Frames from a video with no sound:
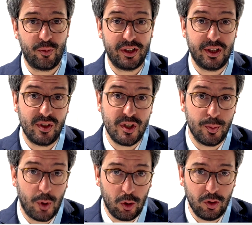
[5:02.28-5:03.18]
relatively
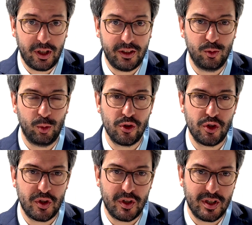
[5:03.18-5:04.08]
small and it
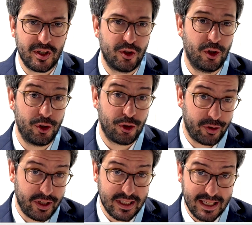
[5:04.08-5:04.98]
was
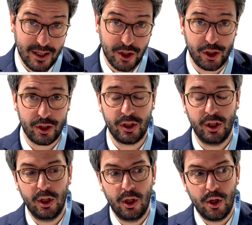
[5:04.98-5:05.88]
surgery centered.
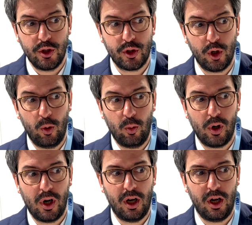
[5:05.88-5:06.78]
So
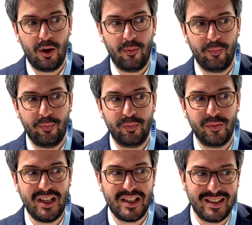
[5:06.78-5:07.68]
um,
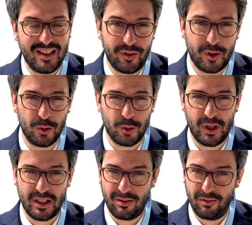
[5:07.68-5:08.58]
it's difficult to
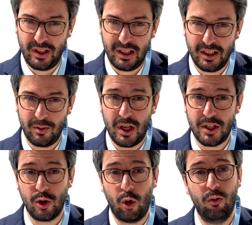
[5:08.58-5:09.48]
get a feeling,
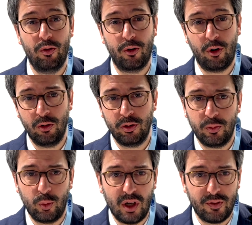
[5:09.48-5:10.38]
but overall
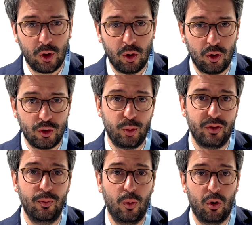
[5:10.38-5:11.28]
we have a cohort
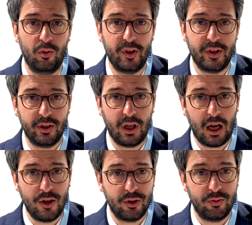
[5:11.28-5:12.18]
with more than
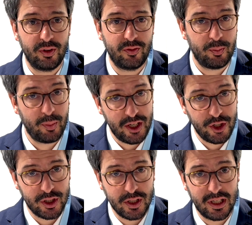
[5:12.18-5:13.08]
150
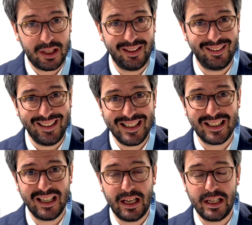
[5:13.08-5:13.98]
patients, and in this
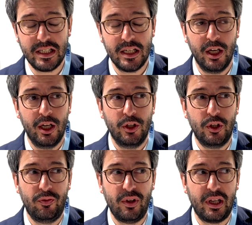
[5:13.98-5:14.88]
case, the
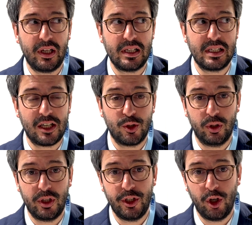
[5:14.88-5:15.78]
feeling is
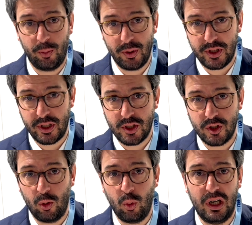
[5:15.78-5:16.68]
actually the opposite.
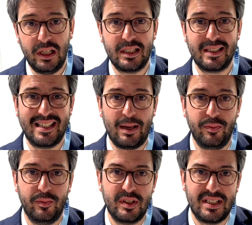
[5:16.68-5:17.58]
So whilst
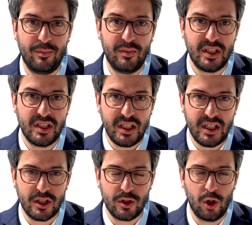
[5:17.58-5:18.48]
some, some
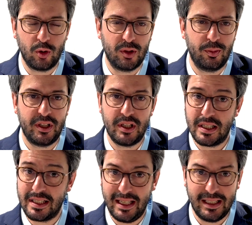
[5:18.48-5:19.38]
disease, notably
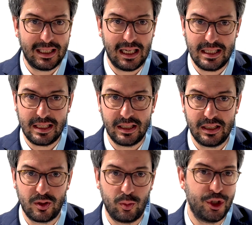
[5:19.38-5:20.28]
skin
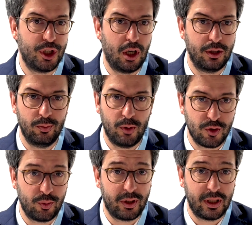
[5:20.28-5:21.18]
cancers, which are the
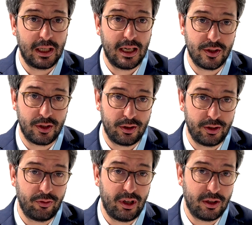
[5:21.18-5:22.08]
most frequent cancer
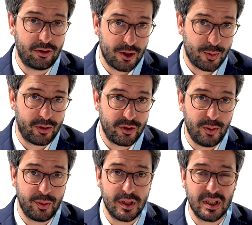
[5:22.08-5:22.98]
in renal transplant
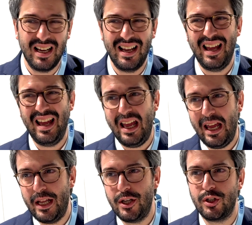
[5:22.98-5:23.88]
recipients,
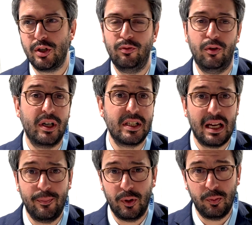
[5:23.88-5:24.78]
and for
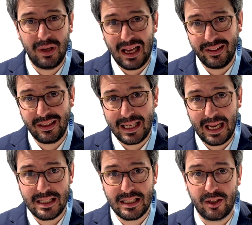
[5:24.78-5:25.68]
example, bladder
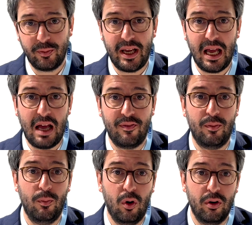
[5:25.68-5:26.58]
cancer may have a
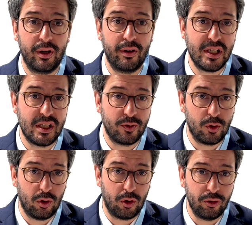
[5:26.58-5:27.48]
more aggressive
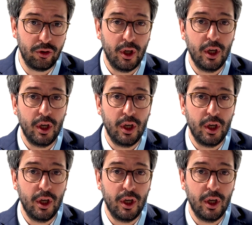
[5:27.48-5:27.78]
course,